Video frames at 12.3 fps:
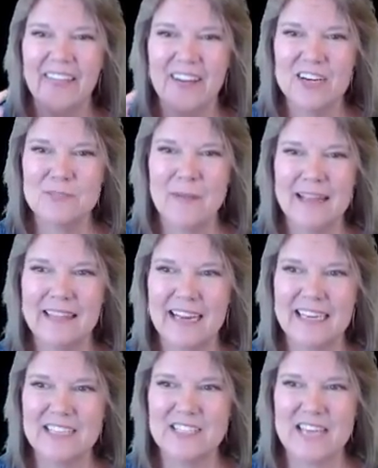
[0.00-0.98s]
There's my
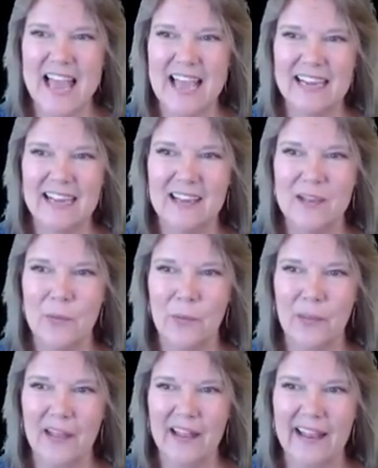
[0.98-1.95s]
luggage tag
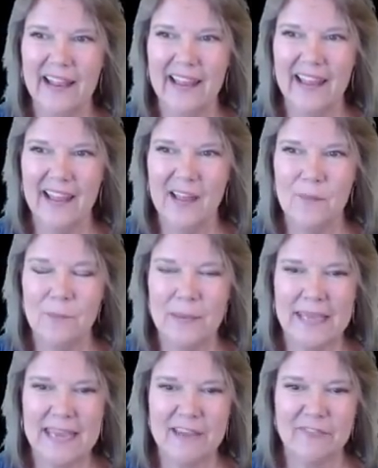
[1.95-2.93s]

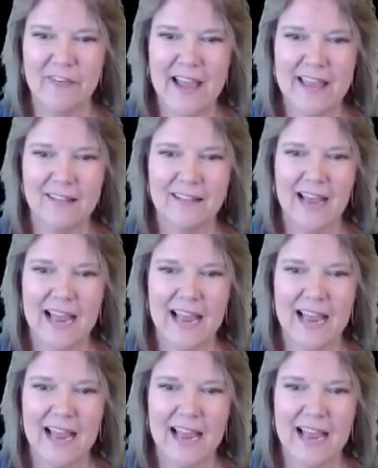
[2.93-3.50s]
BE file.